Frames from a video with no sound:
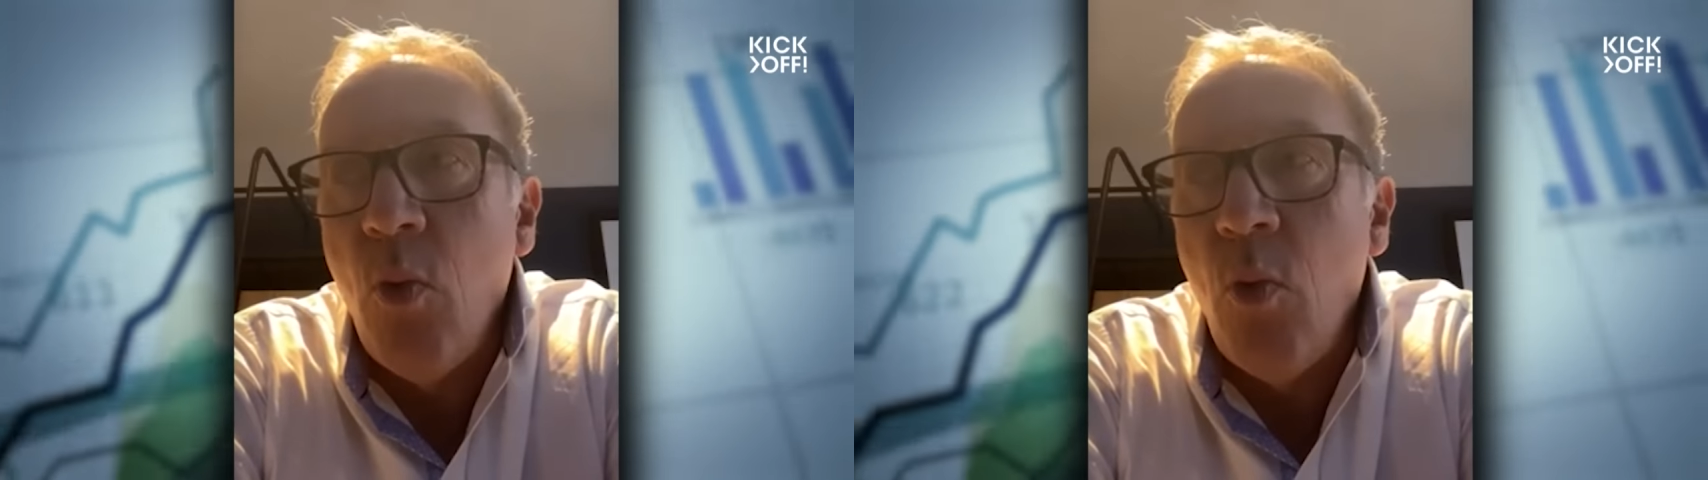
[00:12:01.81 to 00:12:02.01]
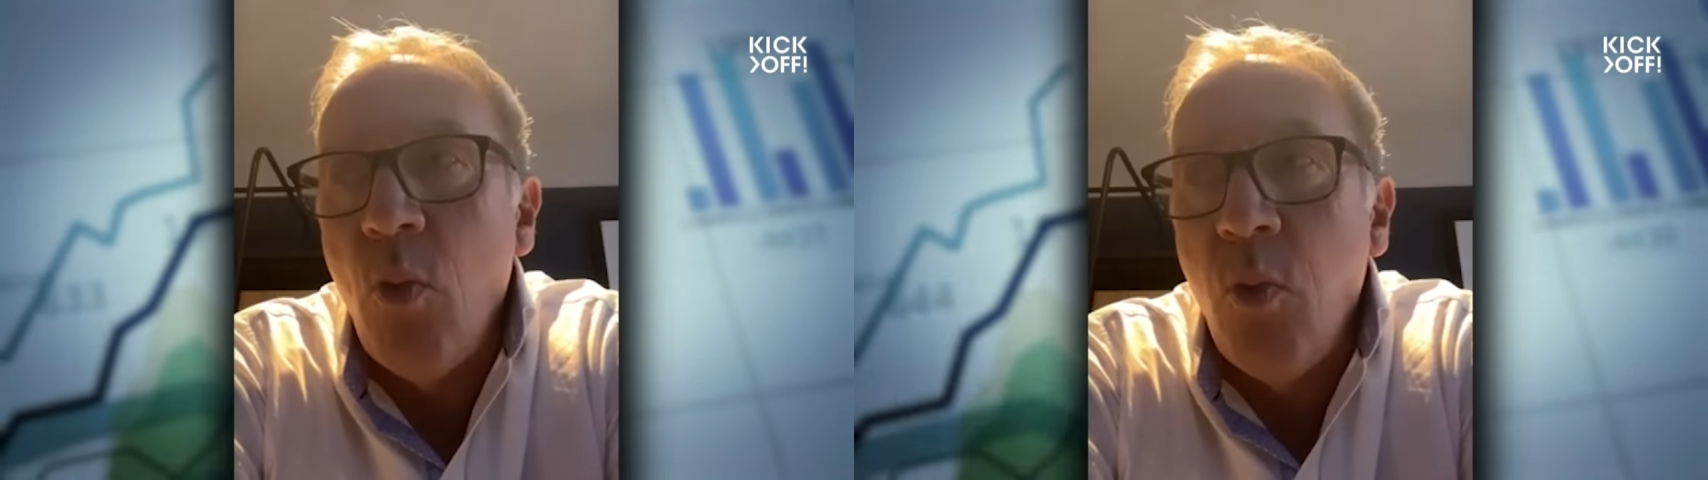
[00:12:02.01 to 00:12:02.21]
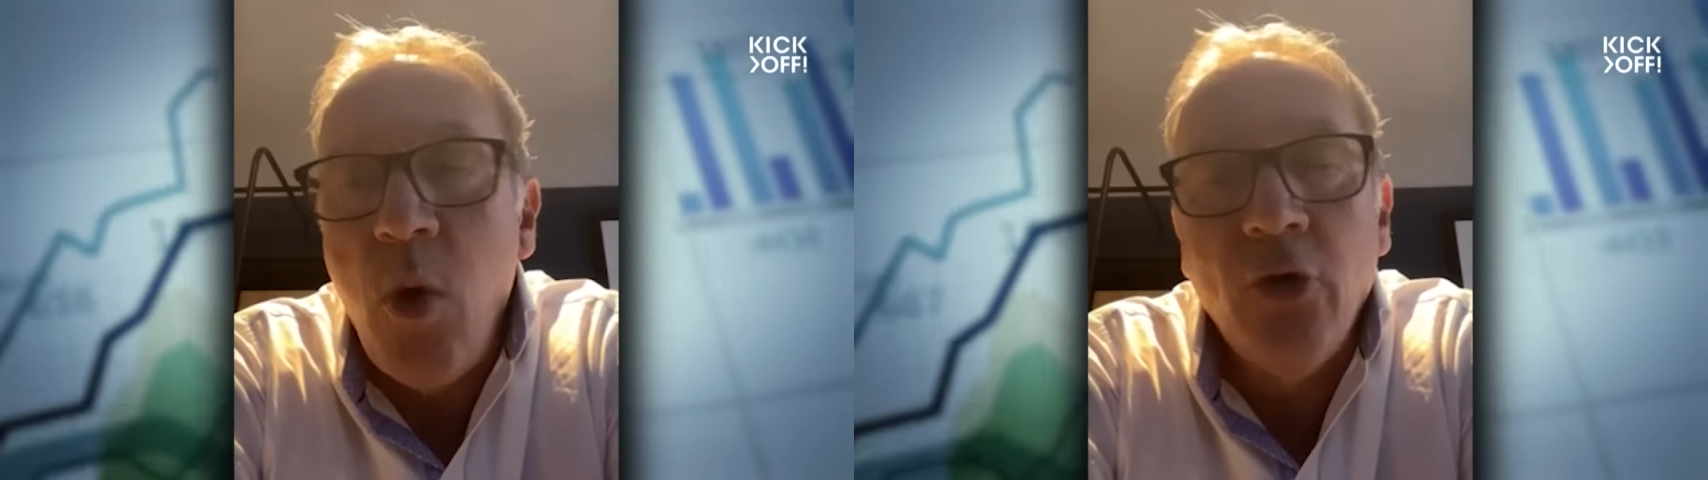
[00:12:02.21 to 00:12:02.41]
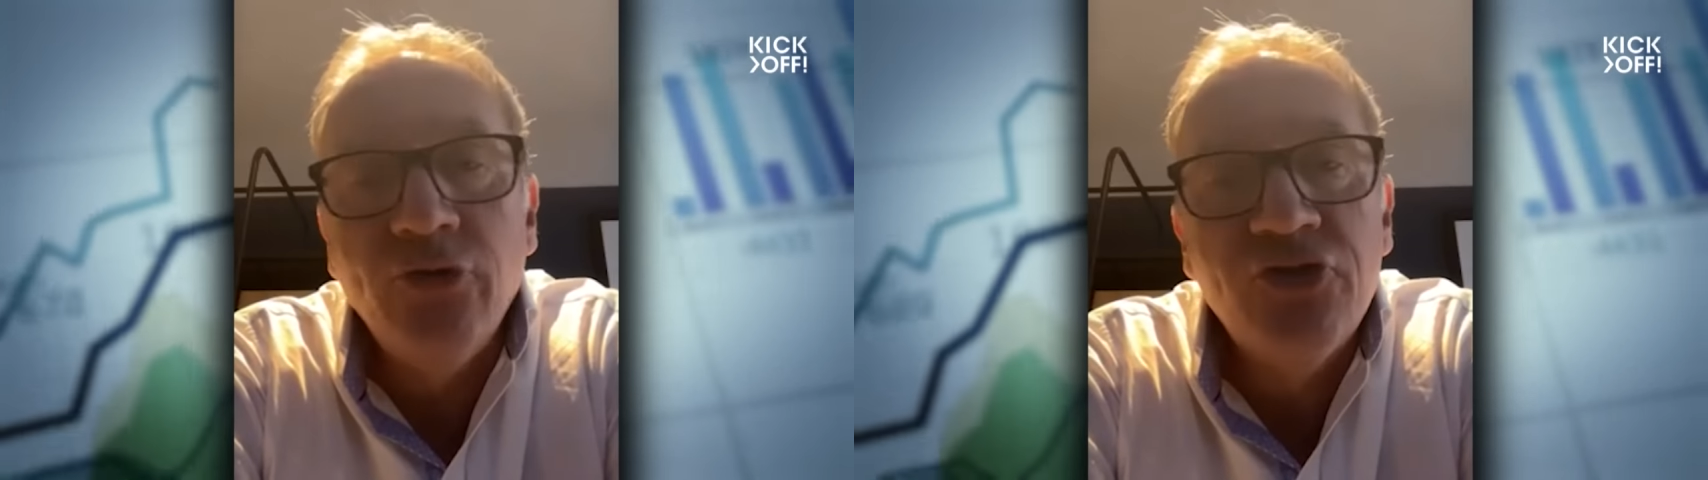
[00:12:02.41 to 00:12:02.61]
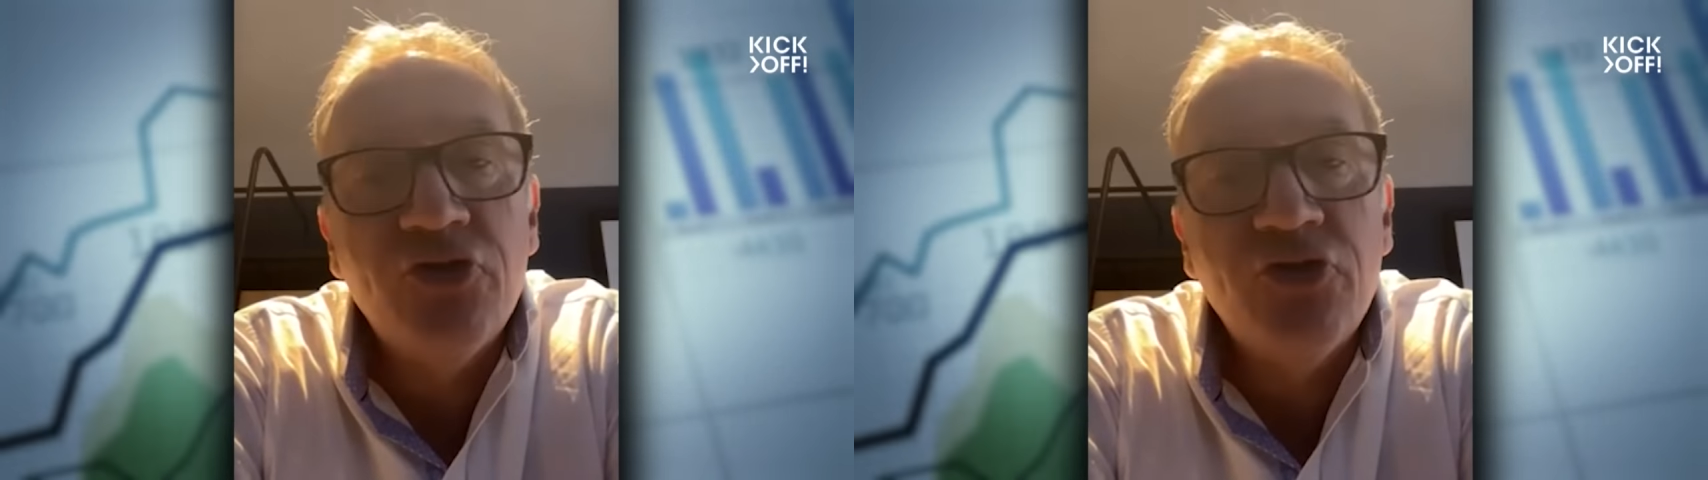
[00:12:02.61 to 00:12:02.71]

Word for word: was